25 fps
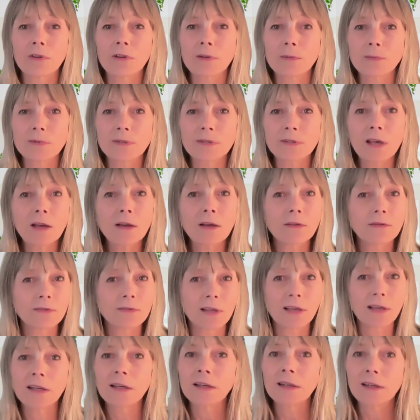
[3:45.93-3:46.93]
themselves,
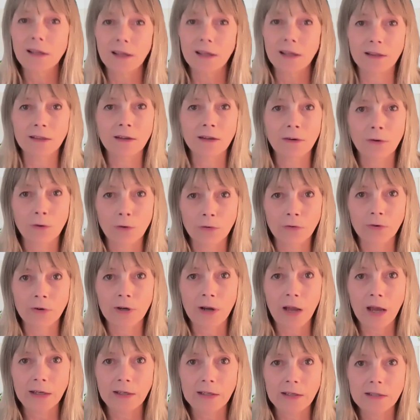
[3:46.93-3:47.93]
they didn't get there
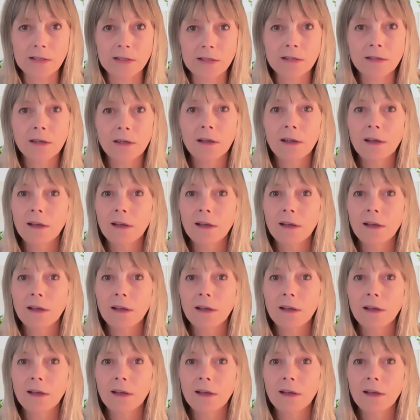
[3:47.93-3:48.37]
overnight.